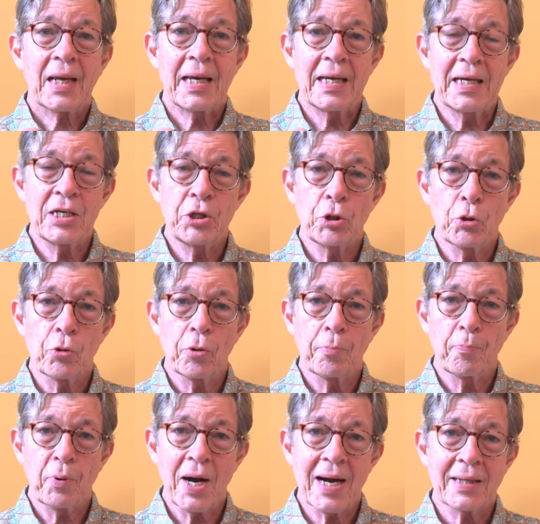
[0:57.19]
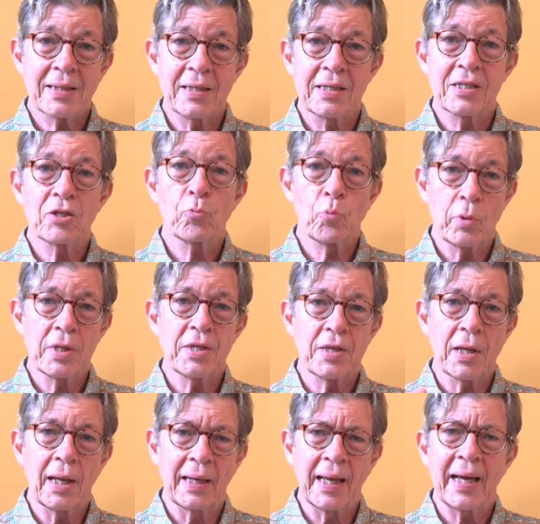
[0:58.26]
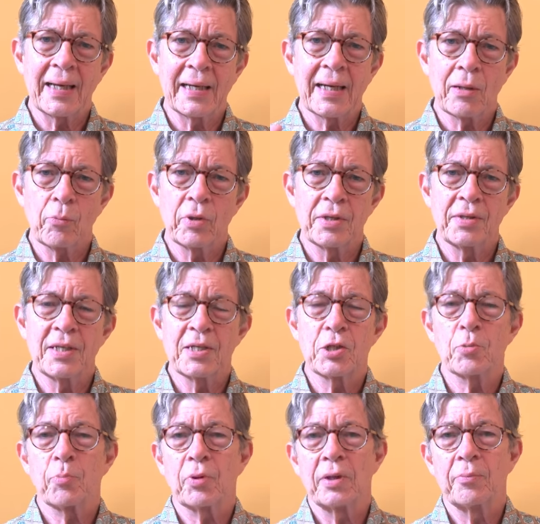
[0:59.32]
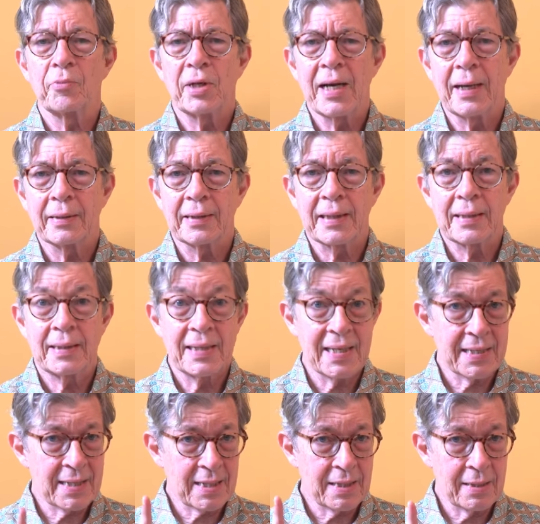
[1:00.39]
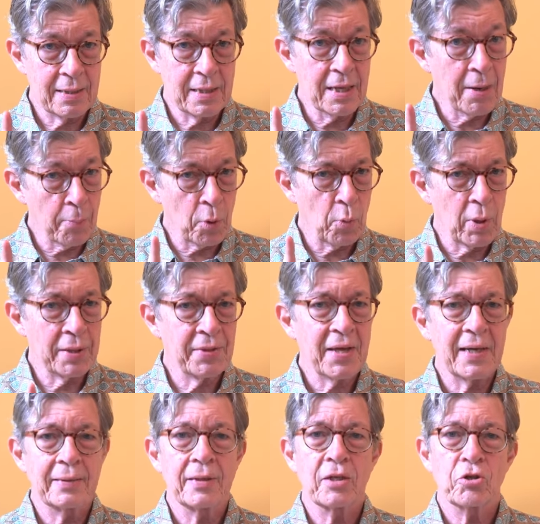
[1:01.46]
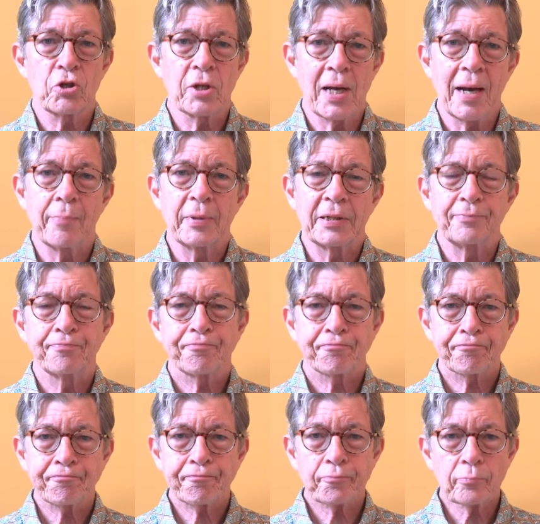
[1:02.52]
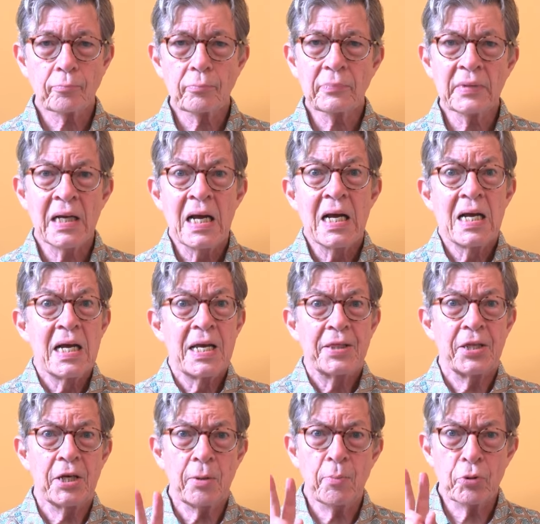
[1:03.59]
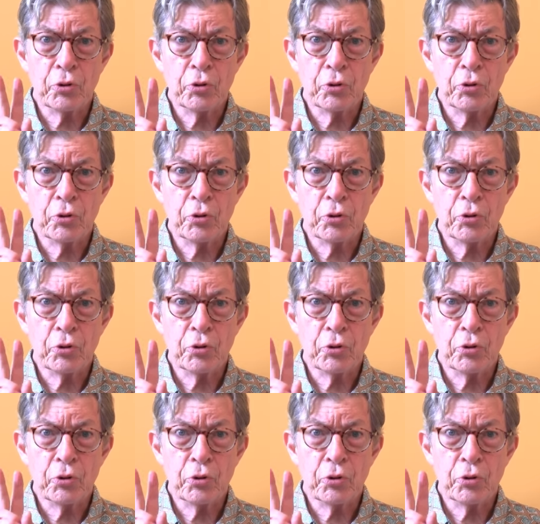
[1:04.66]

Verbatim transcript: in your practice with aligning with the supreme reality. That's the number one thing that should happen. The number